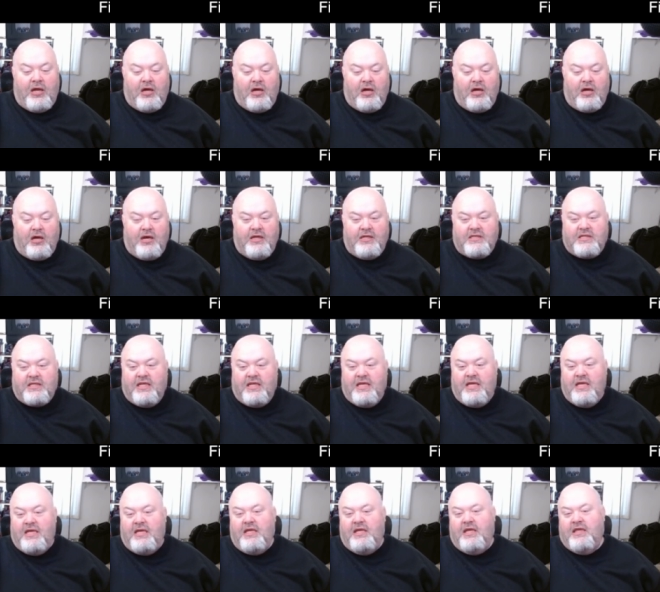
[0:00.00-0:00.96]

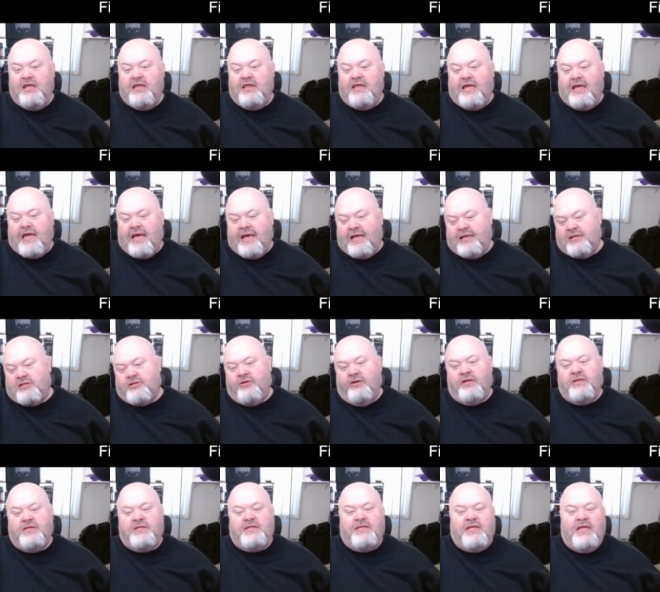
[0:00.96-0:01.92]
honestly, the answer
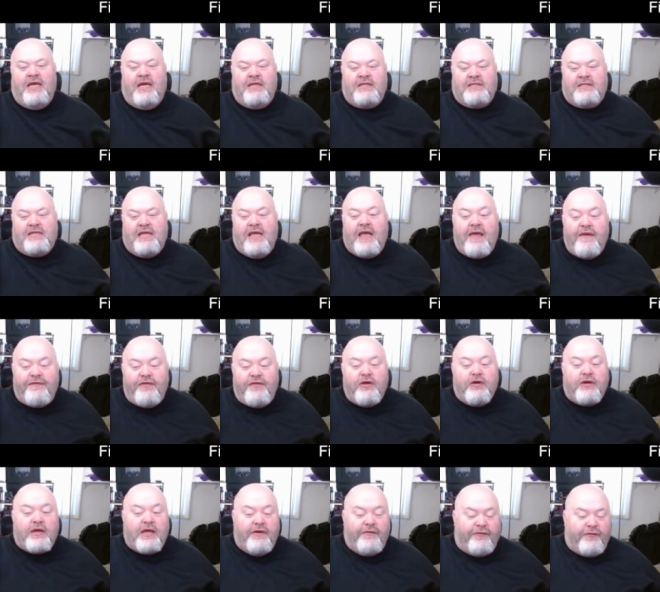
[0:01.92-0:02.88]
is yes if you
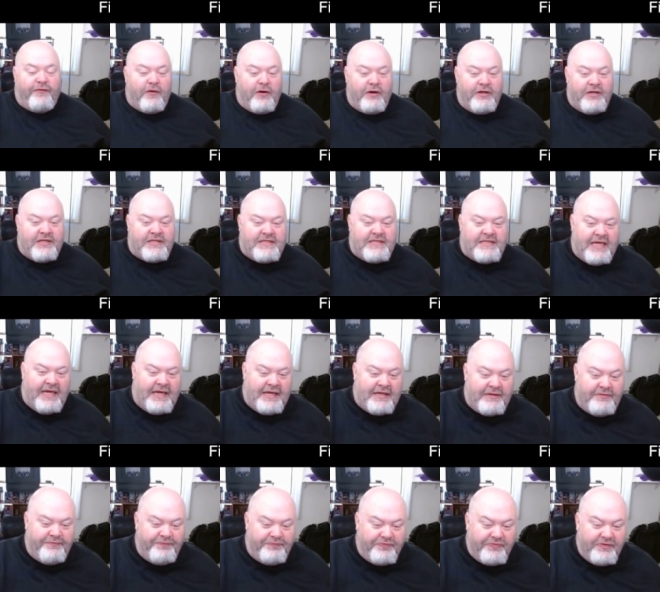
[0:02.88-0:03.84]
can afford the set.
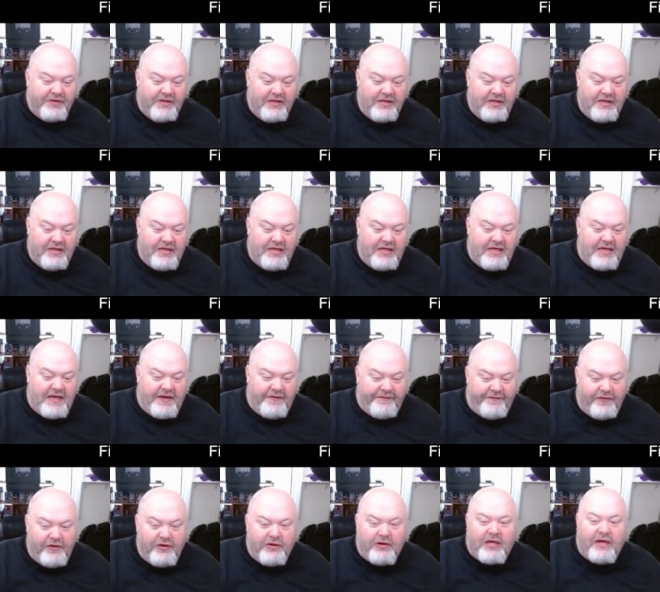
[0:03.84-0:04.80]
If
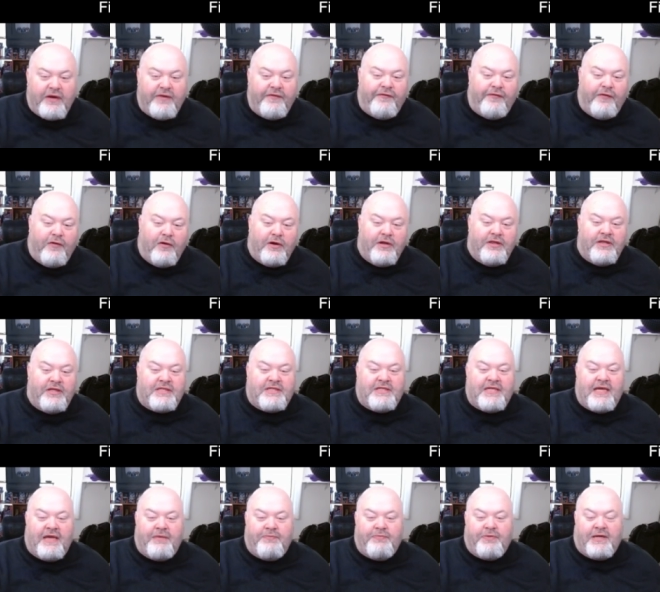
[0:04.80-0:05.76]
you can afford the
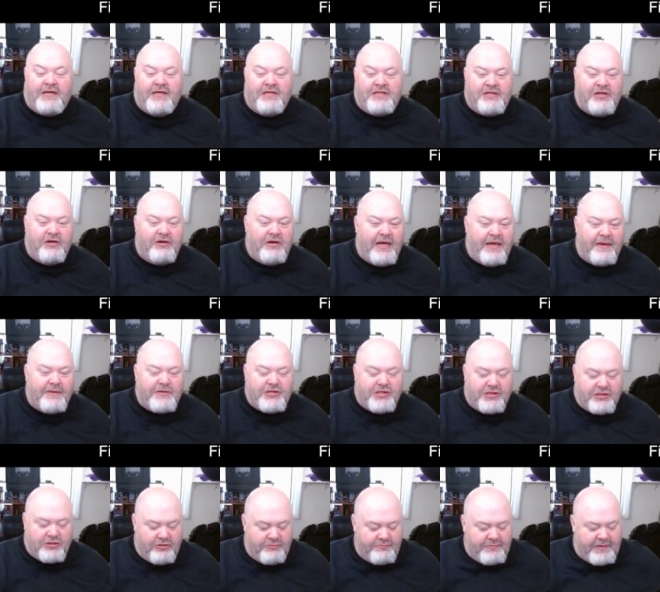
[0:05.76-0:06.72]
set because you're not
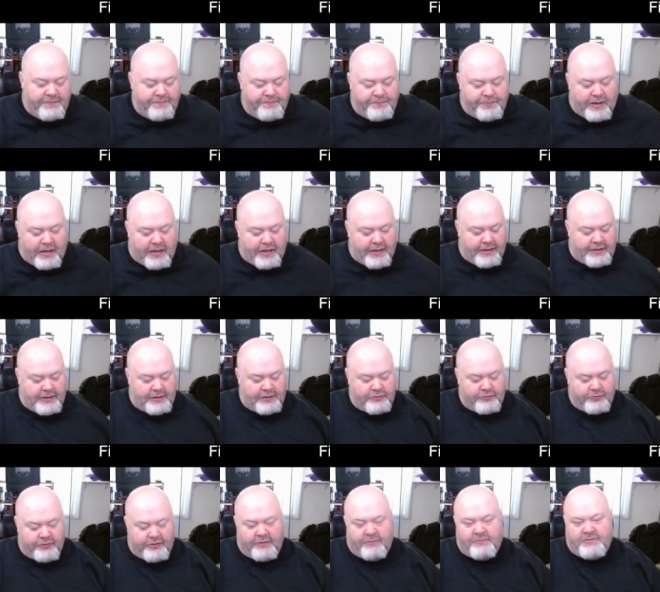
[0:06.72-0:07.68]
just going to be buying
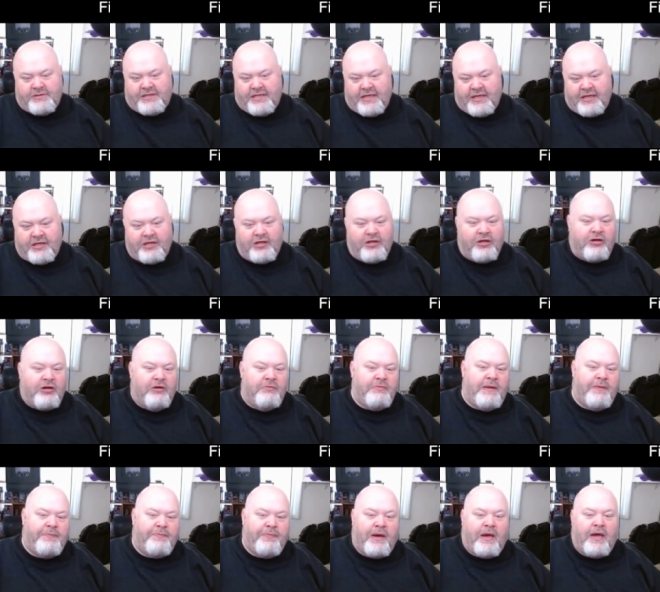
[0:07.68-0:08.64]
Kremzeek, you're going to
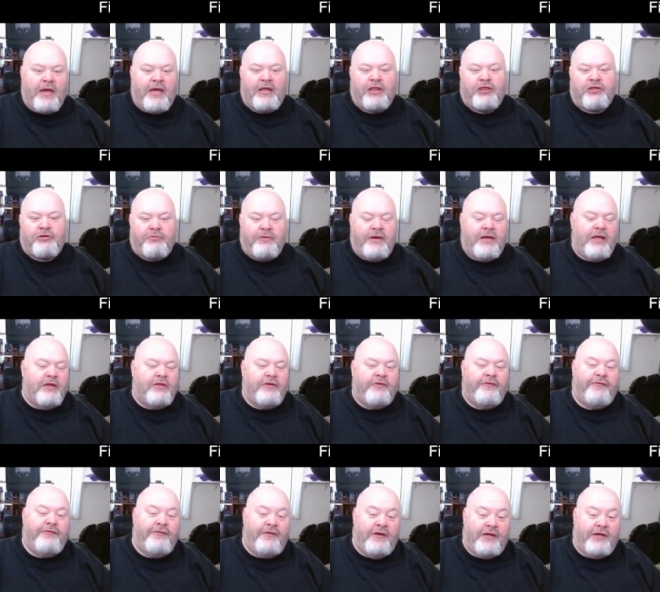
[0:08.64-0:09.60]
be buying three other
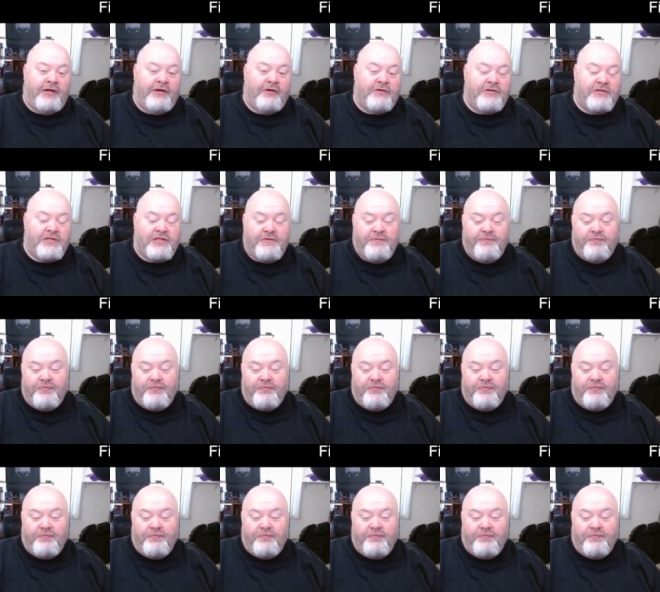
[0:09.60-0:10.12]
figures.